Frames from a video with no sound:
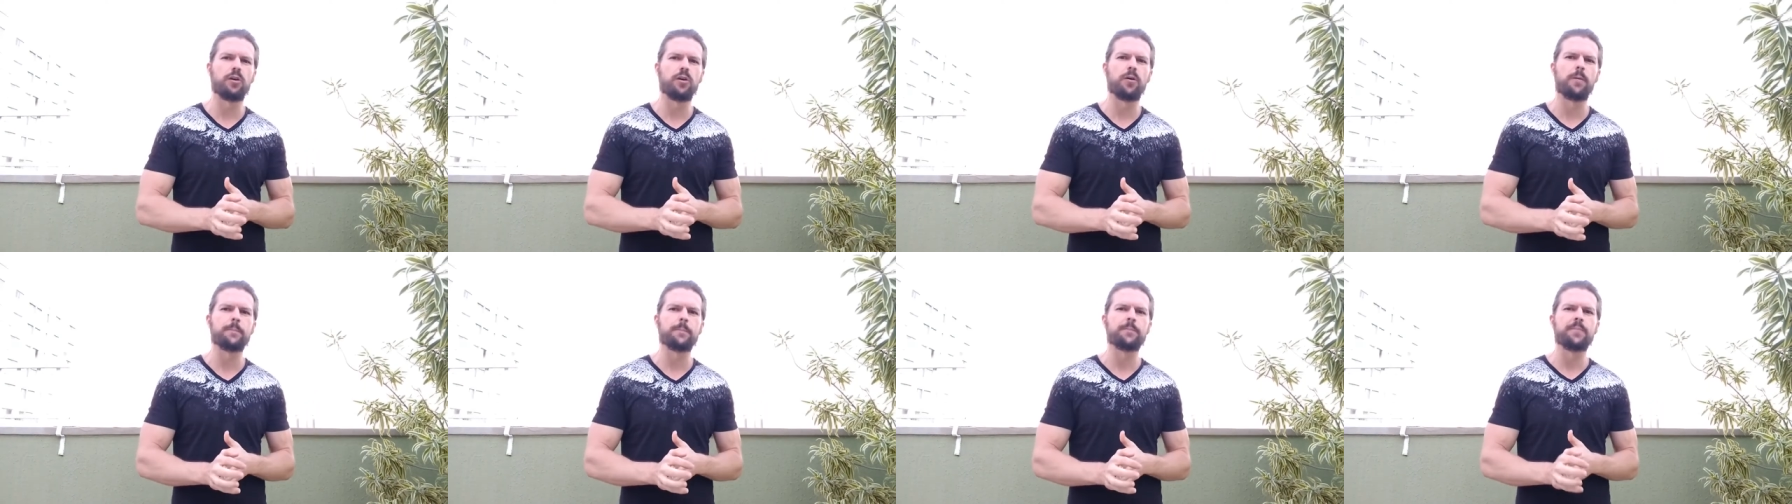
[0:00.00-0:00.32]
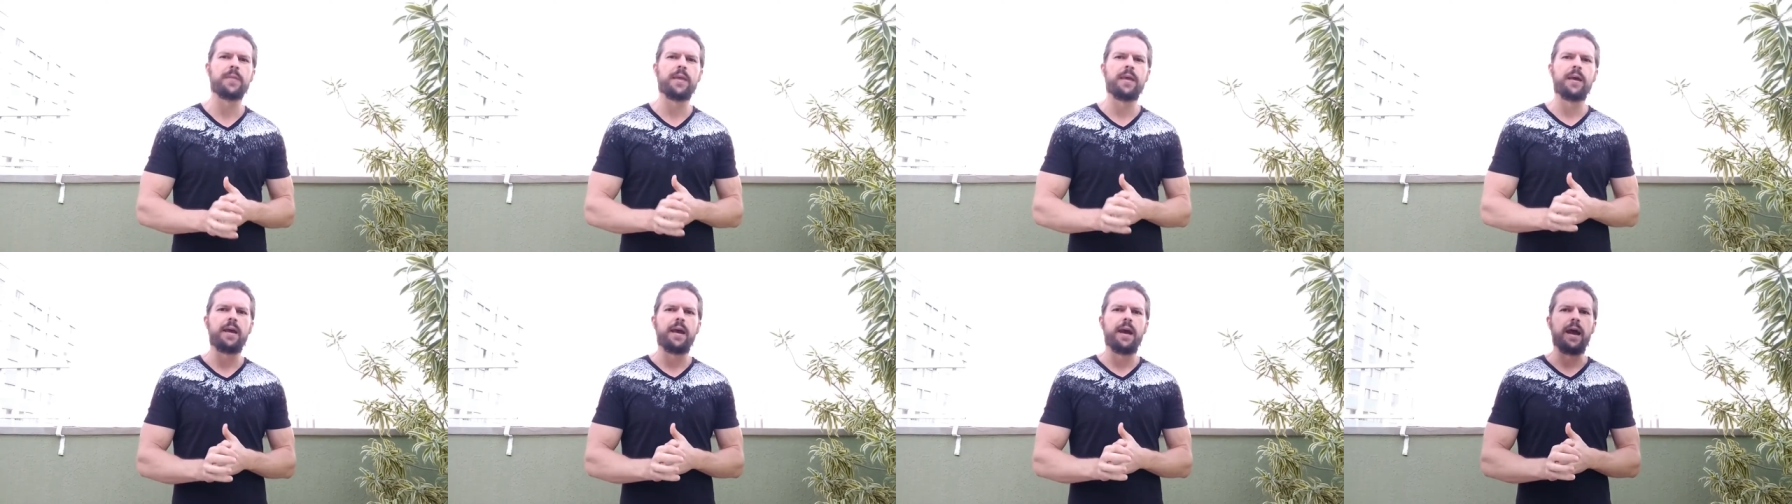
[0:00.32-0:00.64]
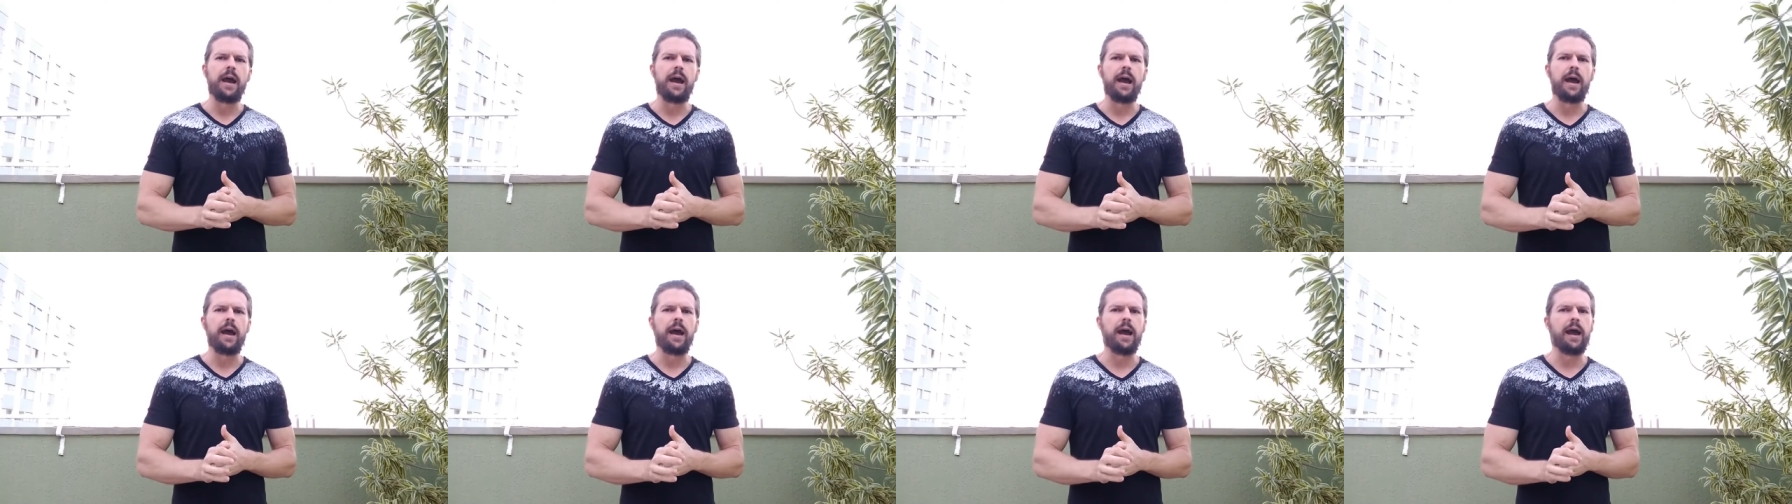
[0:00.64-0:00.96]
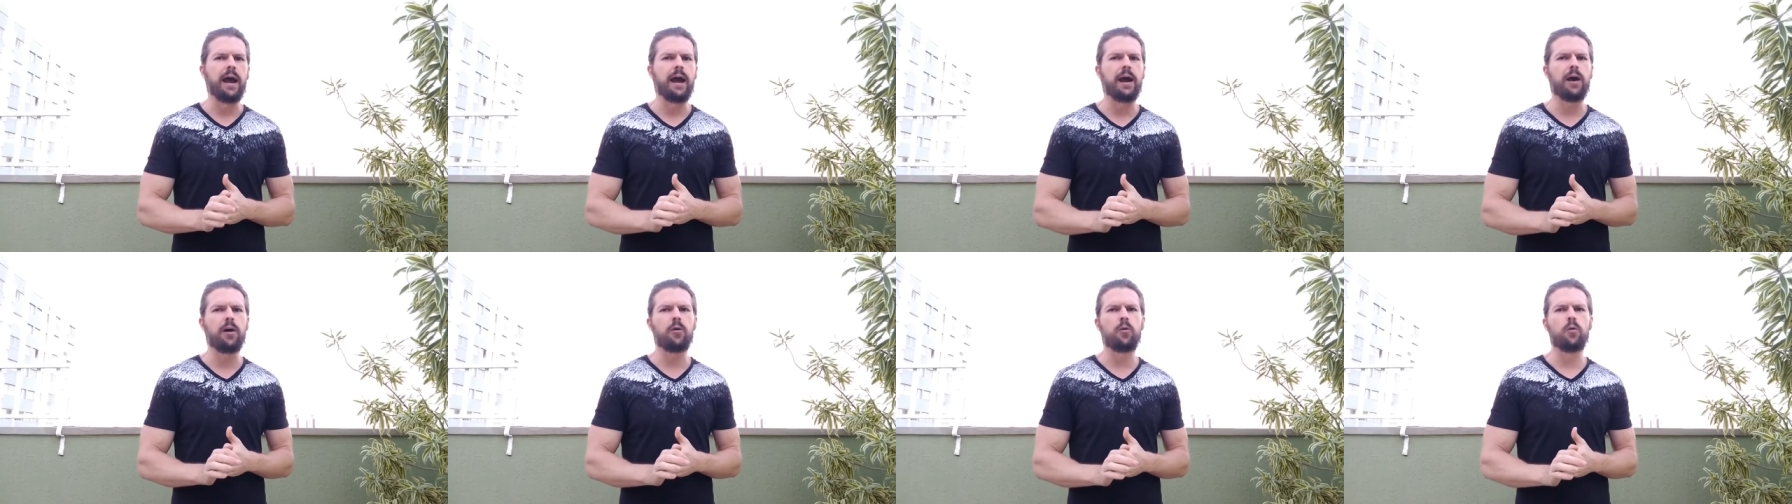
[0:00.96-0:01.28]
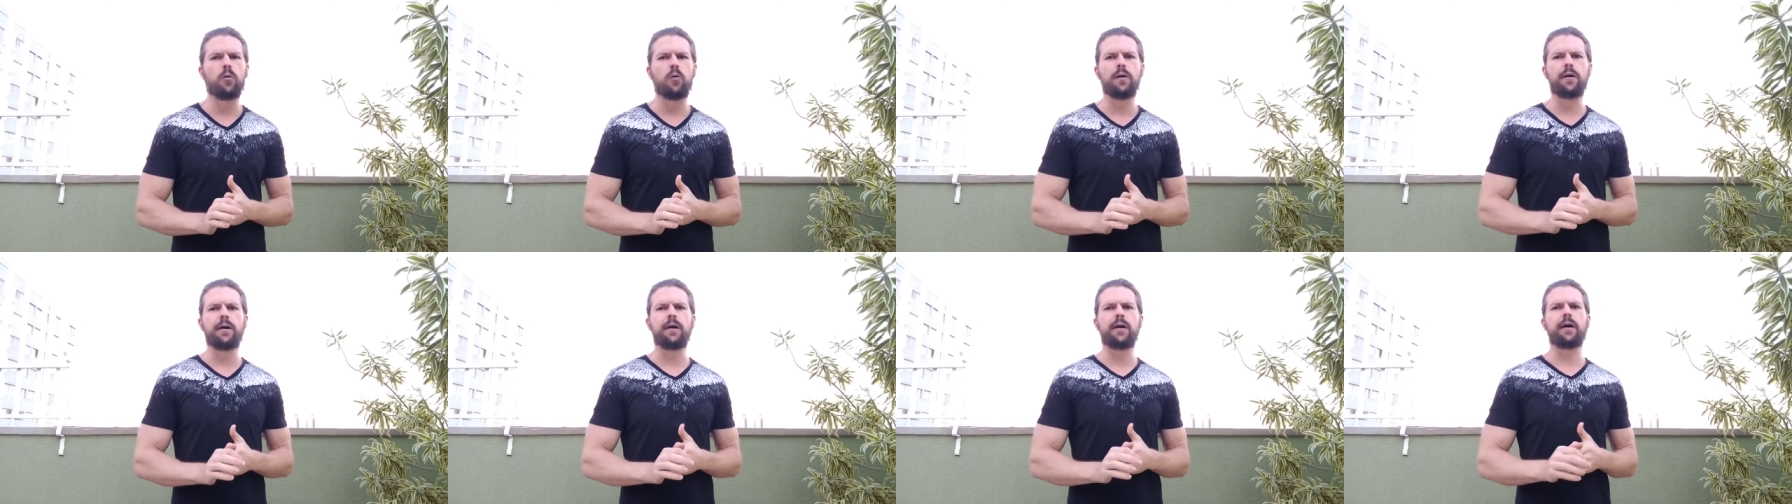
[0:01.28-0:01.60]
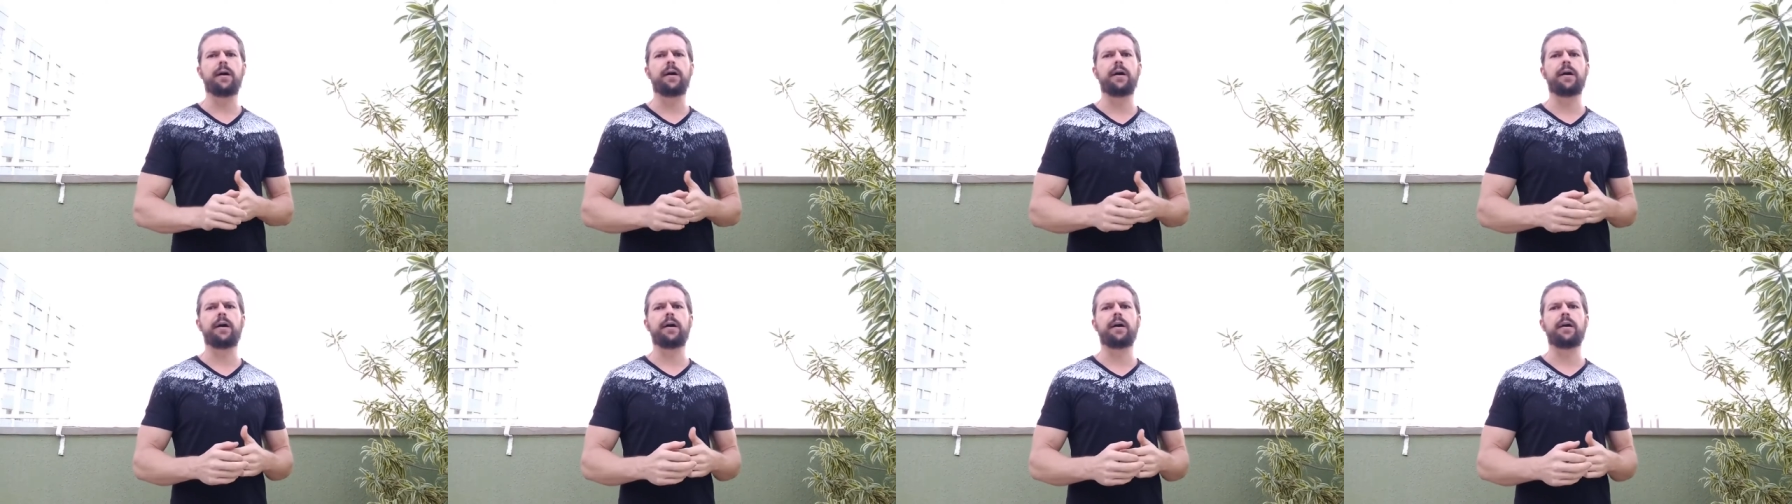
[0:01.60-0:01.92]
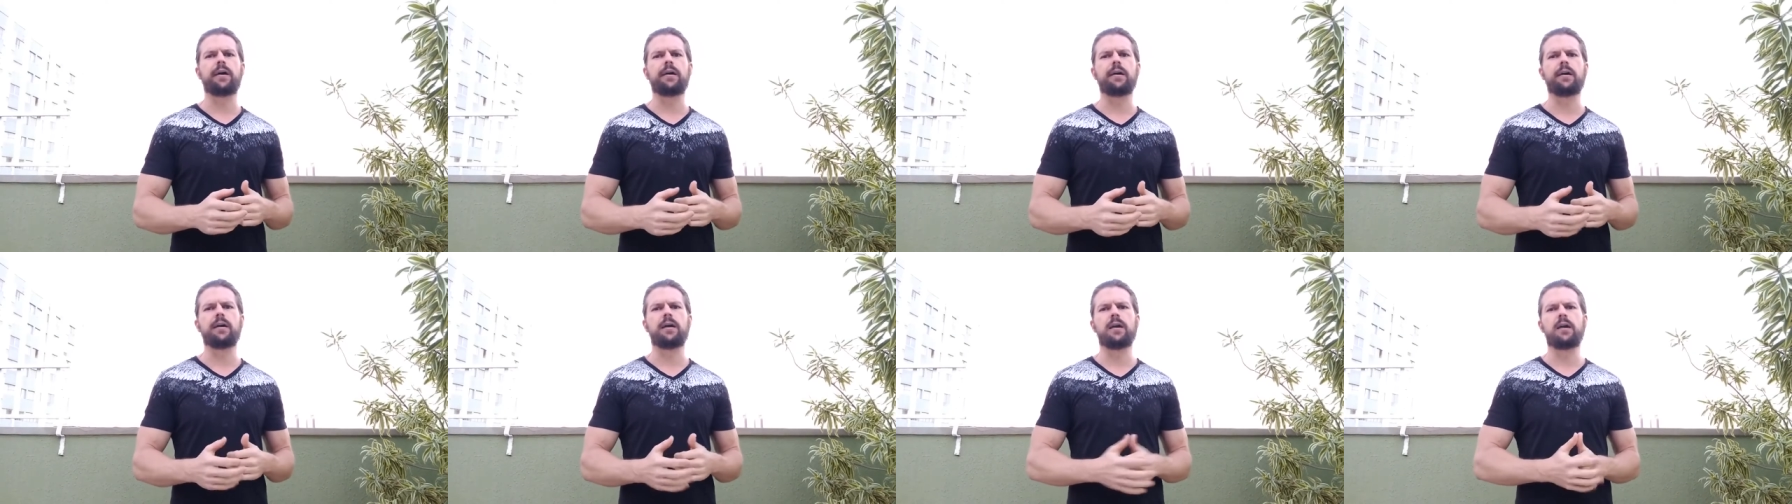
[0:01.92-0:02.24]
know how uh,